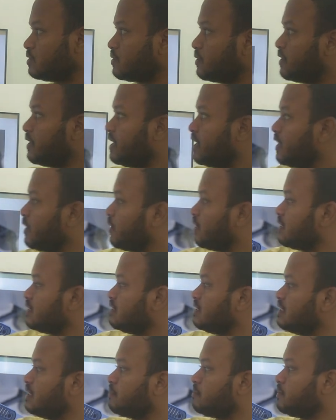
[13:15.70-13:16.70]
So here you can
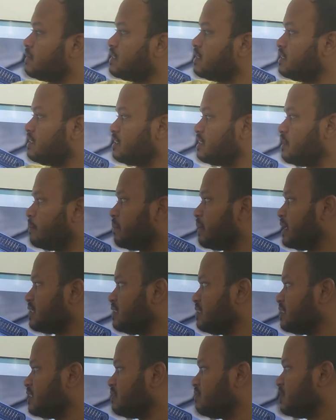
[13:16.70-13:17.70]
see the birds, the
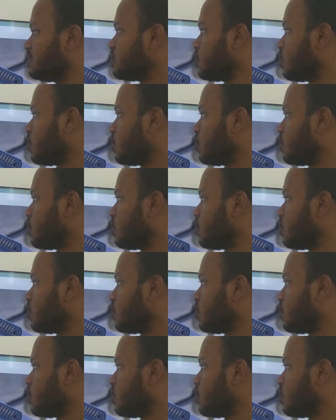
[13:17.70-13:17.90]
brushes with